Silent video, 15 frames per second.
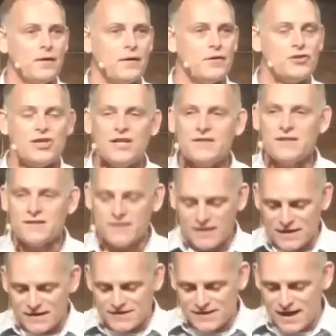Jesus,
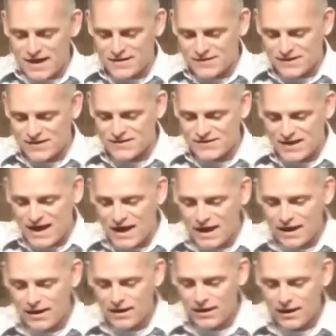in a sense, is
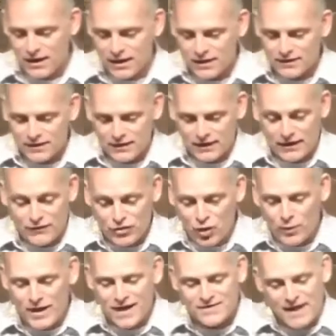saying, even though
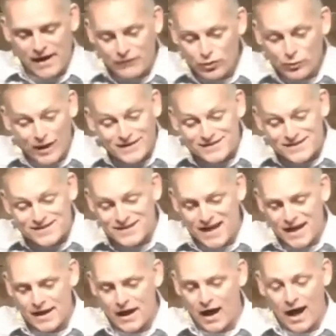he has every right to
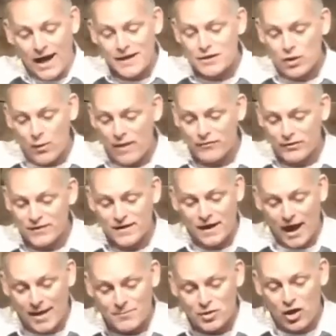say, I know everything,
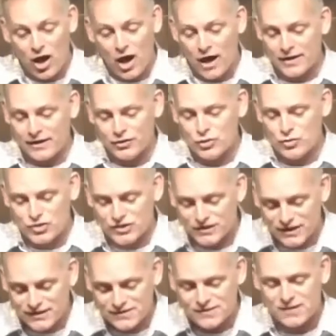I'm God, you should
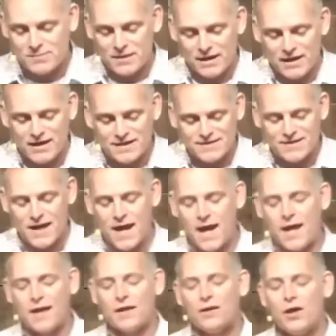listen to me. He's
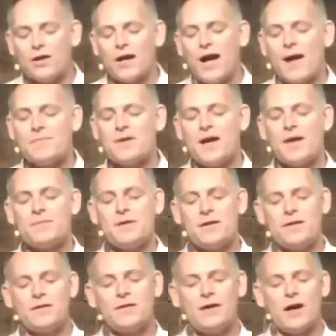saying, look, I'm come
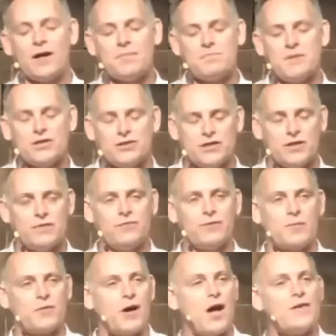here on a mission
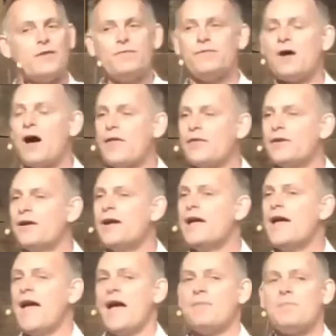from God the Father,
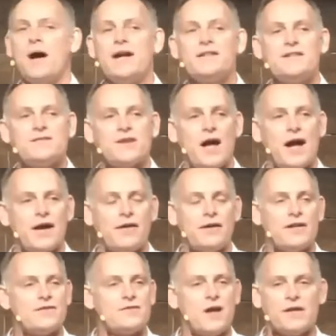and my desire
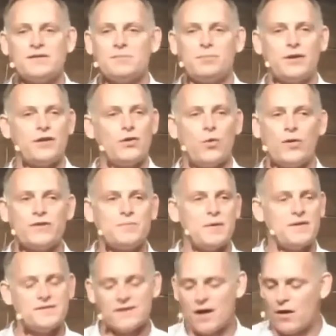is not to bring glory to
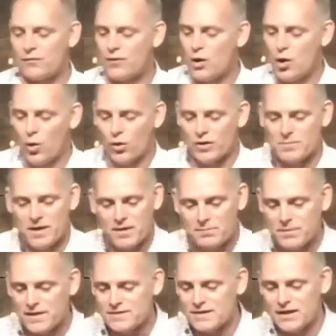myself or to make a
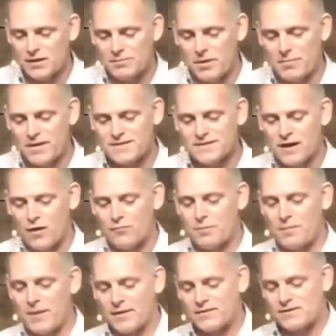big deal about myself,
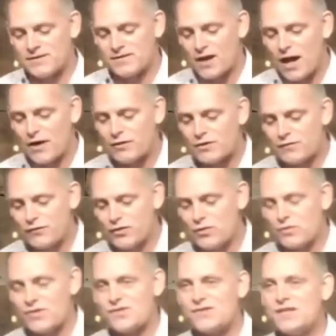but my desire is for you
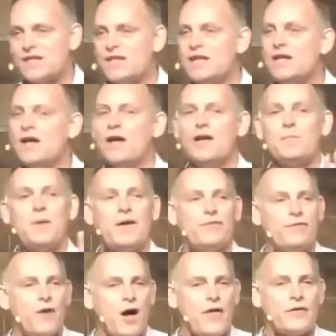to see my
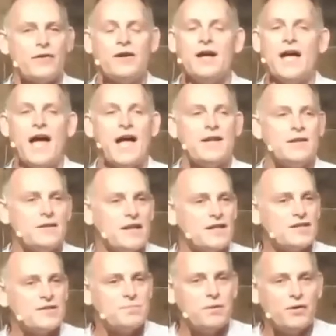Father and
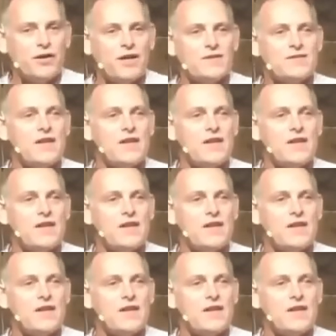experience